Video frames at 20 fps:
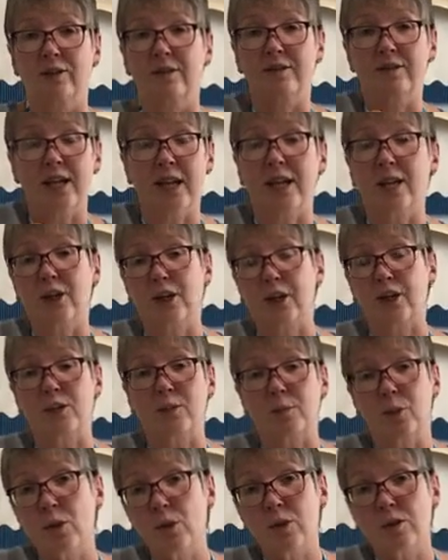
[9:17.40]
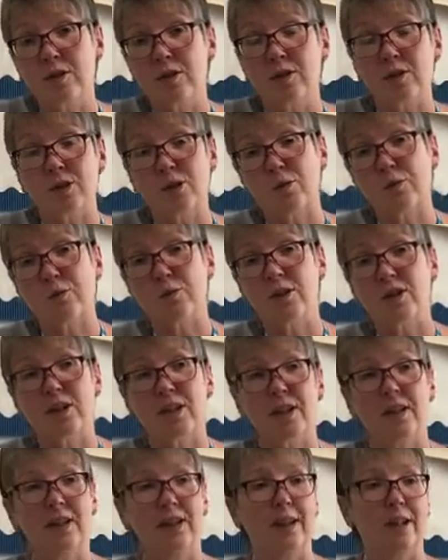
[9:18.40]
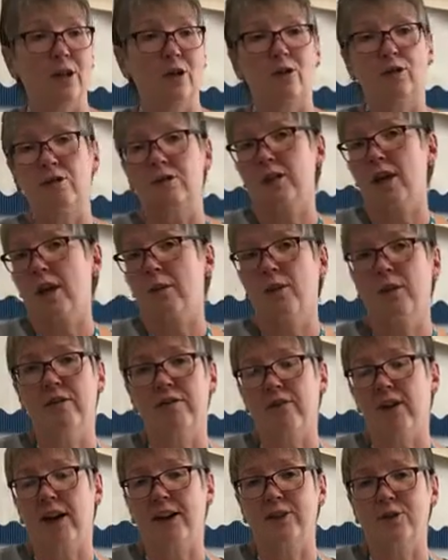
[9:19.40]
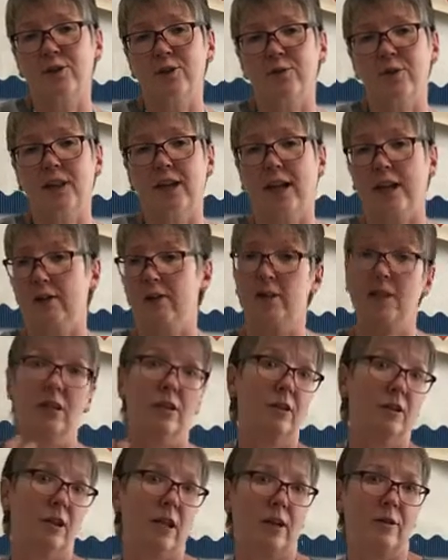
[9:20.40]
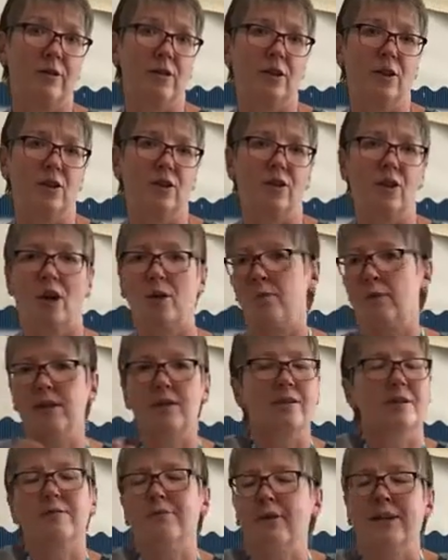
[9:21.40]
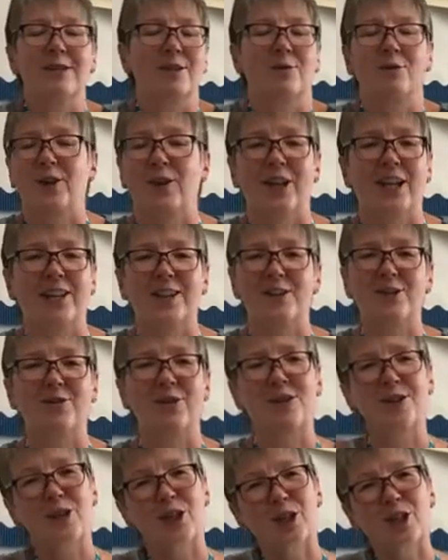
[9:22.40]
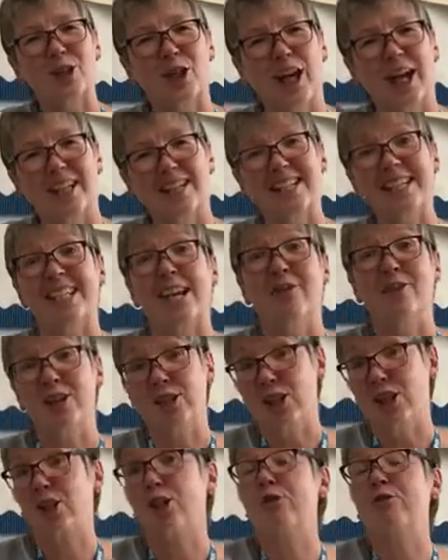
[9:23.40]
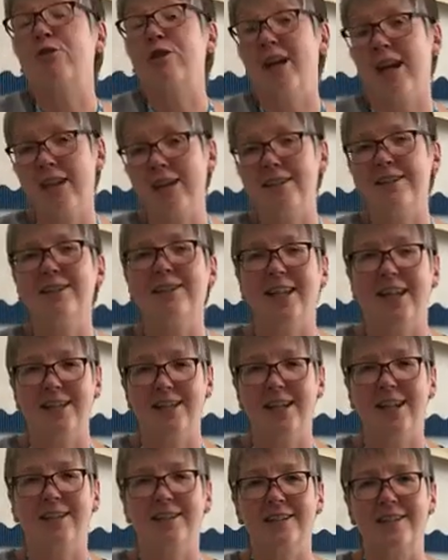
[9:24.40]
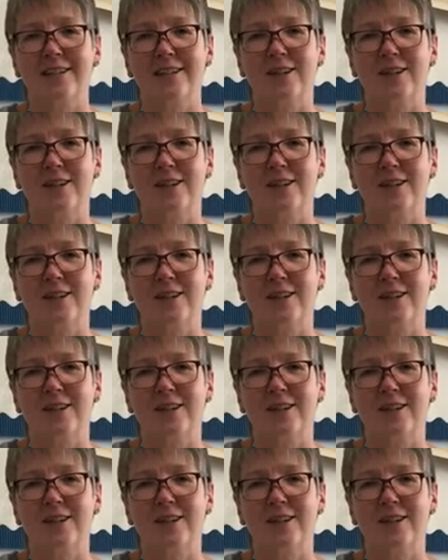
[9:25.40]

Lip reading: take the spoon to somebody. He could go and find something else. He could go to the shop. It doesn't matter what the answer is. The child is having to create that answer